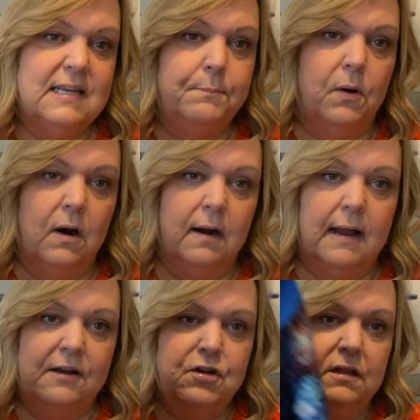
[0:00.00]
apart.
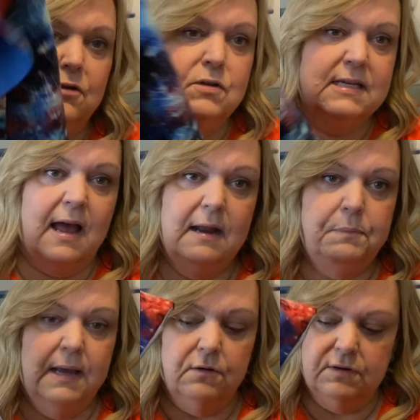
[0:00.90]
I took those side
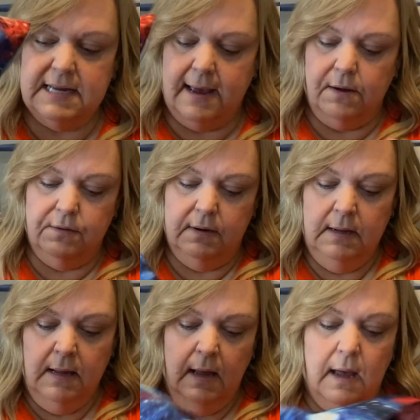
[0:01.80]
panels out,
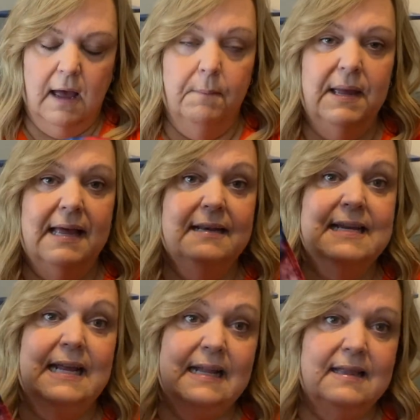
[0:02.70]
and to
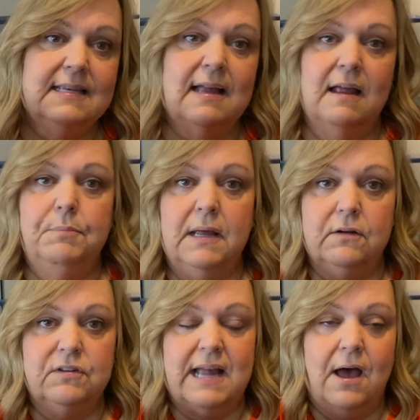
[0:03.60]
get the side
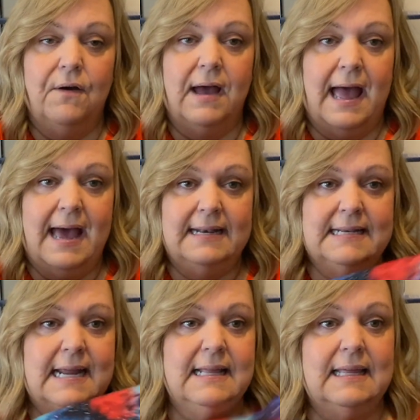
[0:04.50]
panels out, I had to
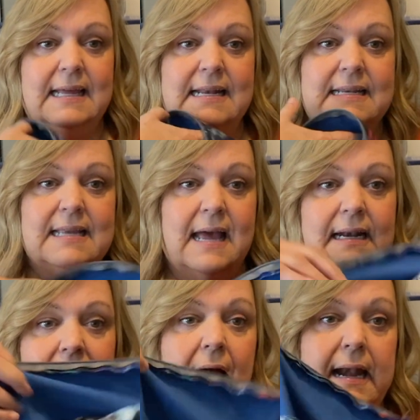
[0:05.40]
take the inside
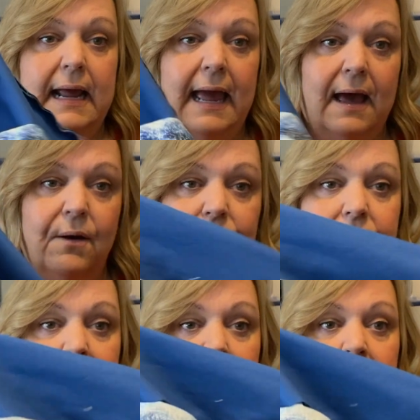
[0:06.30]
lining out.
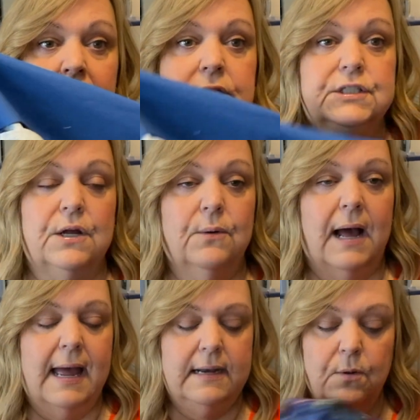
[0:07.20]
So
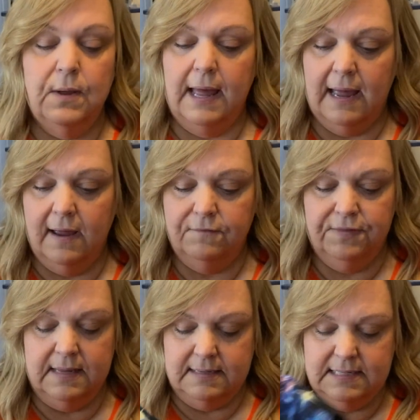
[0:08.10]
I don't have
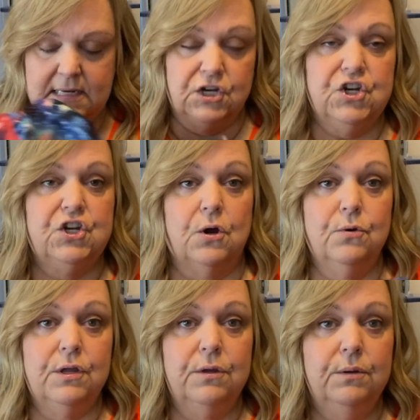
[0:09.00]
this to show
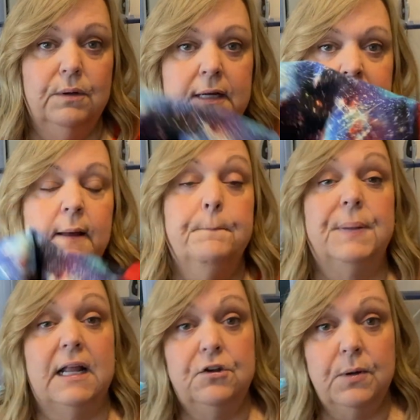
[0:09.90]
you, but
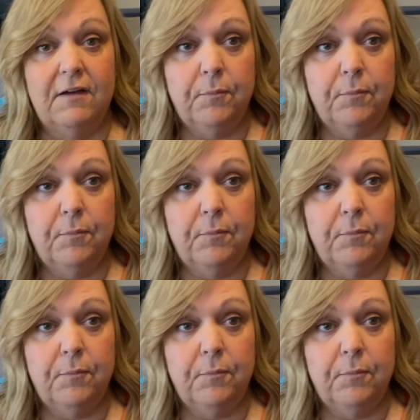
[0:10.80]
I do have a